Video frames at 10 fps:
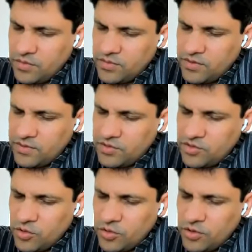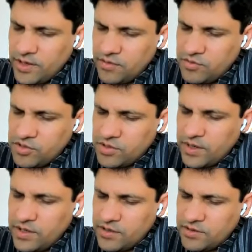There was this show on
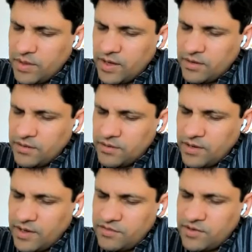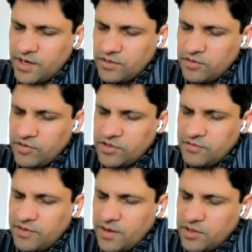television many years back, The Lifestyle of the
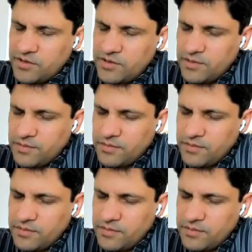Rich and Famous.